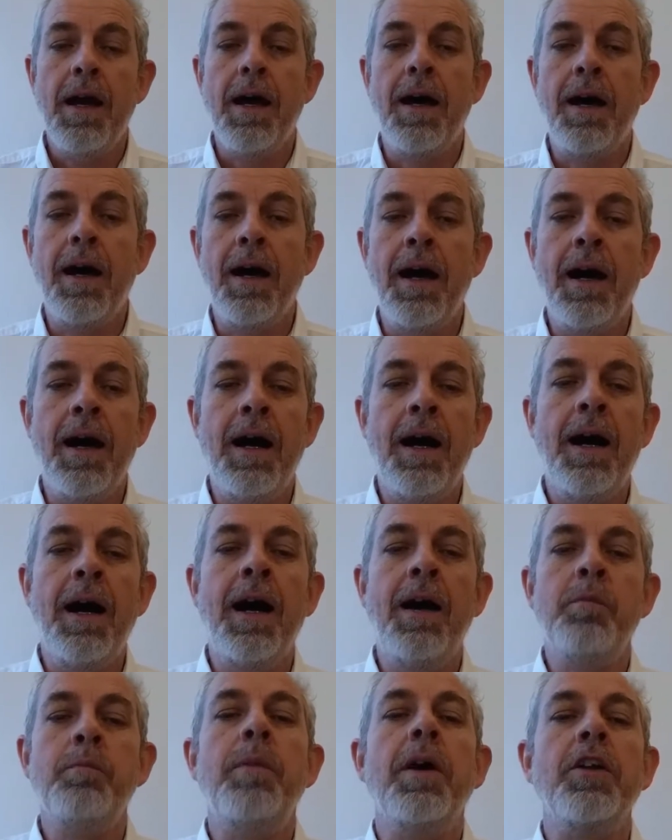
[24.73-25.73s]

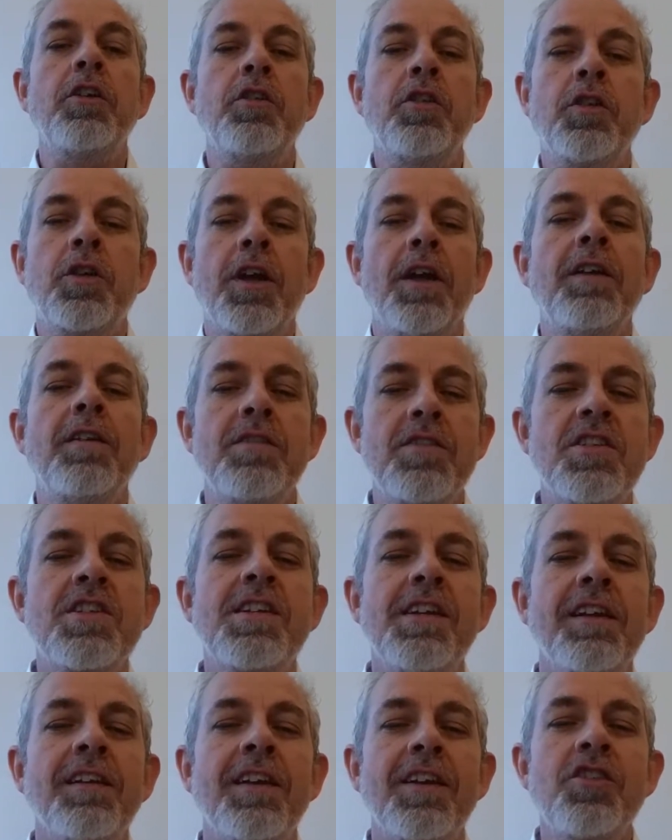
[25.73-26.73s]
but you can
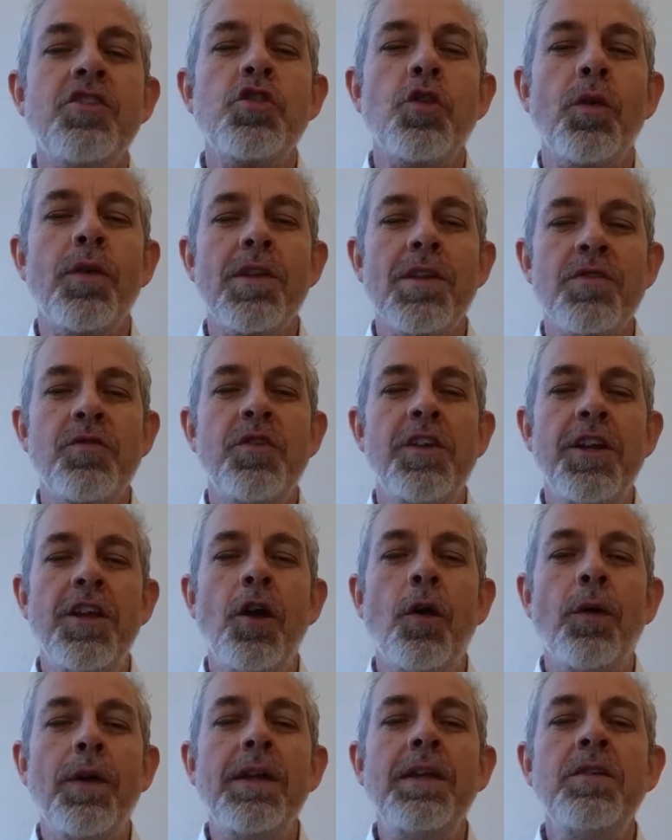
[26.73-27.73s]
still enjoy this
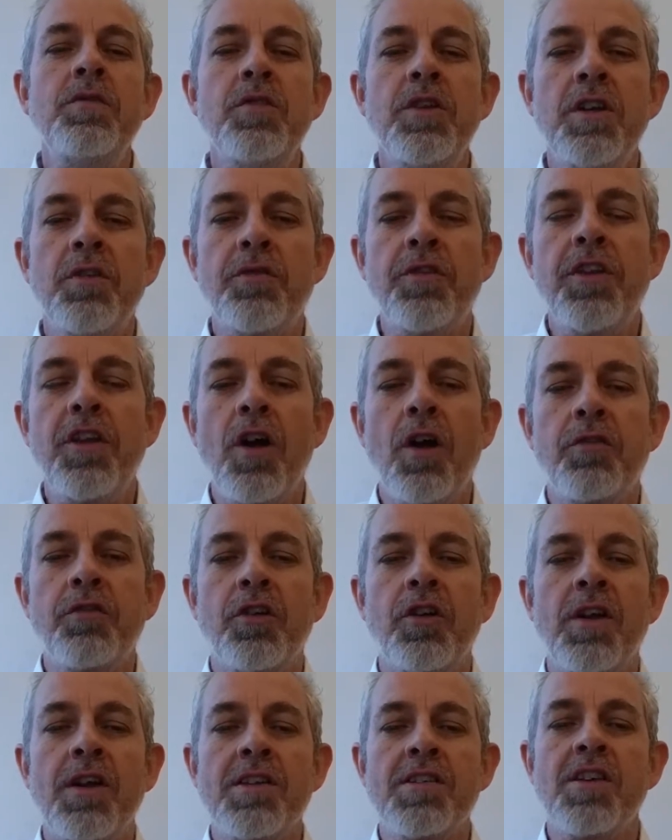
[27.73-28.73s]
video even if the
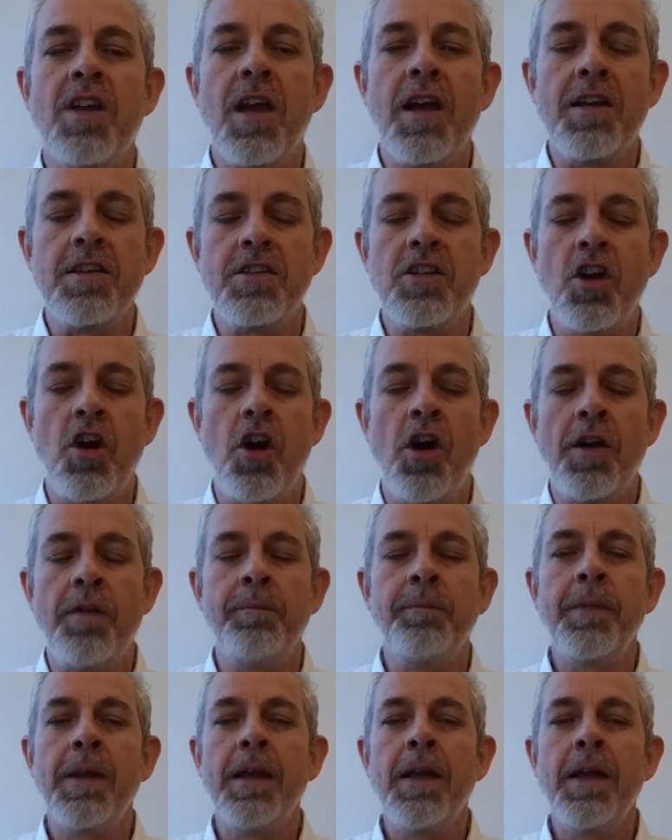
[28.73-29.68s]
offer has gone.